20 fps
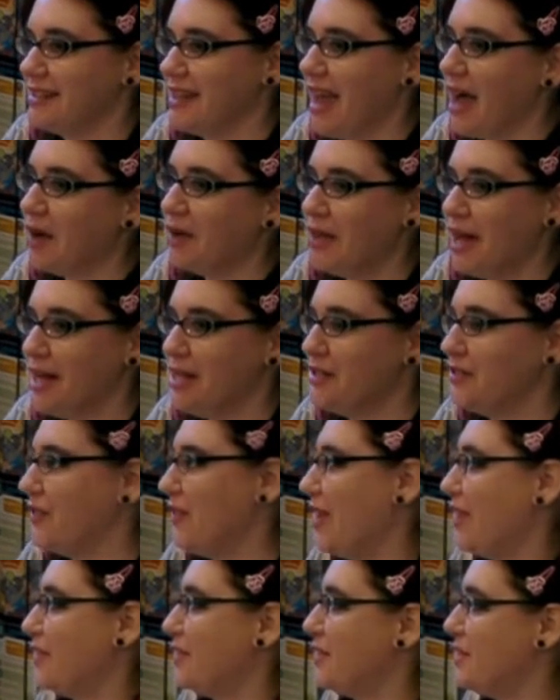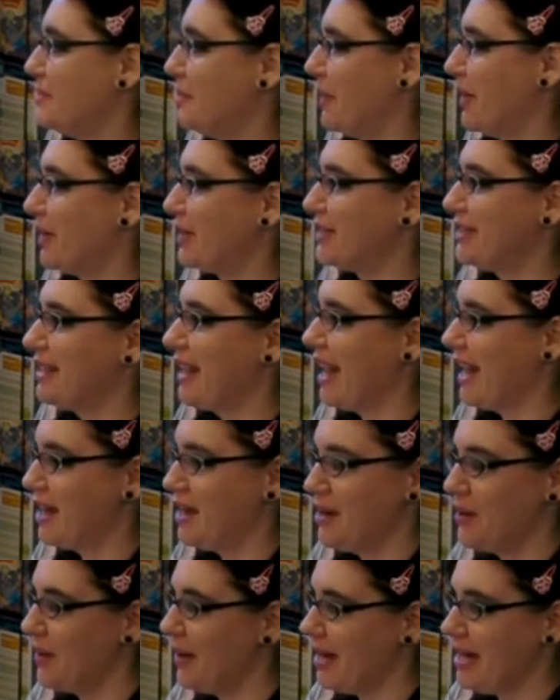outlines for the other two books, and I had
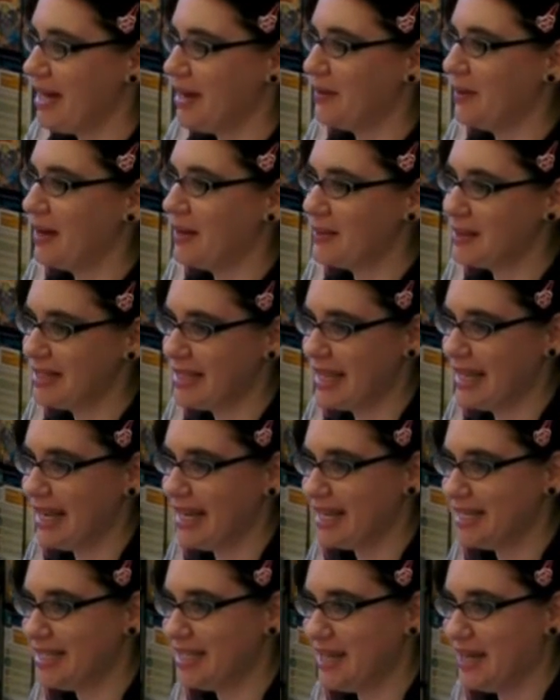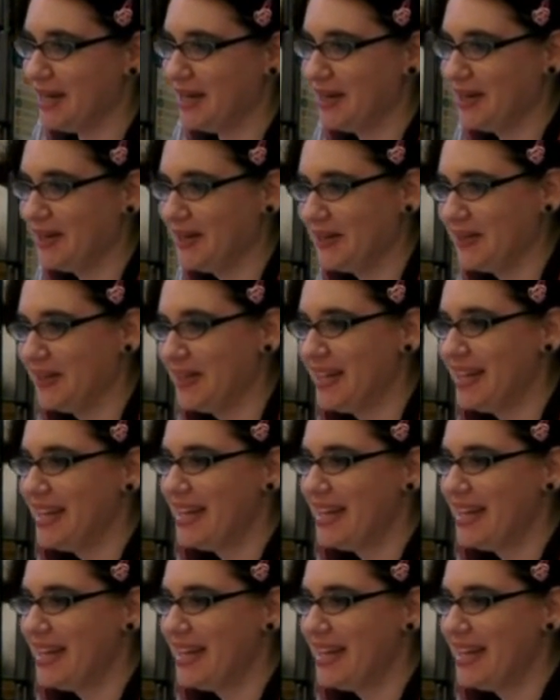no idea what I was getting into.